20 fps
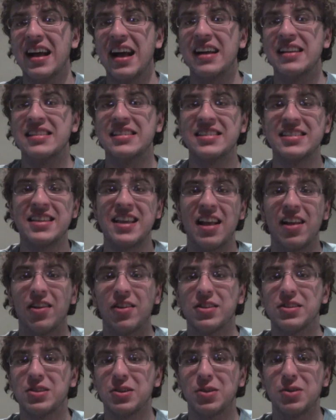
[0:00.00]
a
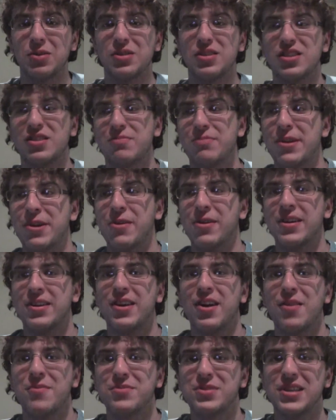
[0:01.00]
skeletal spirit
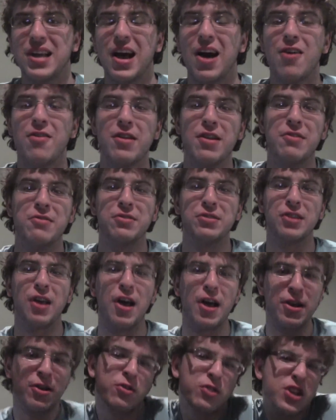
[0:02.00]
comes out, and it's
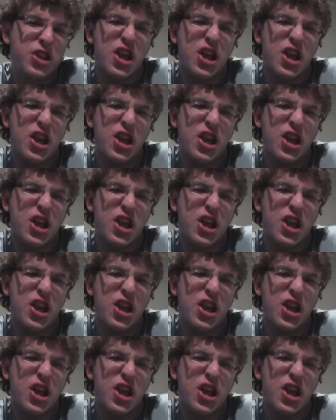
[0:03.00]
like,